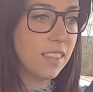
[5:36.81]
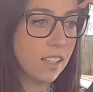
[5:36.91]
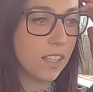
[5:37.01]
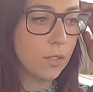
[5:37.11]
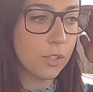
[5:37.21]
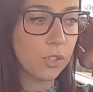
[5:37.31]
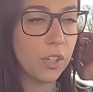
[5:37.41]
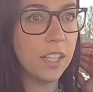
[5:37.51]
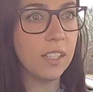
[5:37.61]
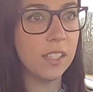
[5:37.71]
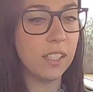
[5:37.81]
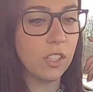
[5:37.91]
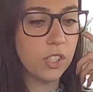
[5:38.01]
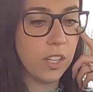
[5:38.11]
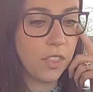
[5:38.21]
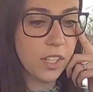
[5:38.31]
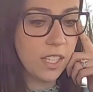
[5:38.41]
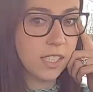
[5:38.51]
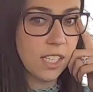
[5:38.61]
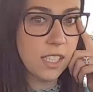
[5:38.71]
the little screen there's
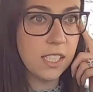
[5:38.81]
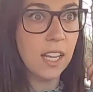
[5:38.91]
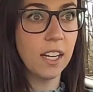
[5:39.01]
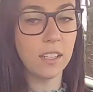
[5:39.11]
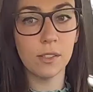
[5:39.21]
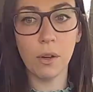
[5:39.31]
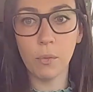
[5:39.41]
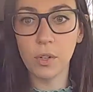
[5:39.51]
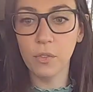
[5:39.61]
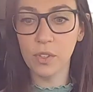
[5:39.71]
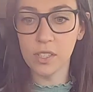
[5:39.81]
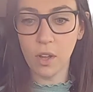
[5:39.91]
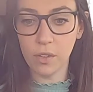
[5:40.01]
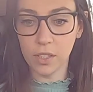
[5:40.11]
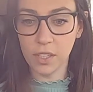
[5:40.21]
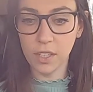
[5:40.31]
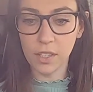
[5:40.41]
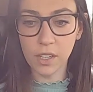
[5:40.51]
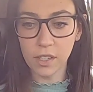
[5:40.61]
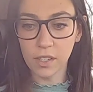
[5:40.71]
nothing that says settings, so I wonder if it's all in here.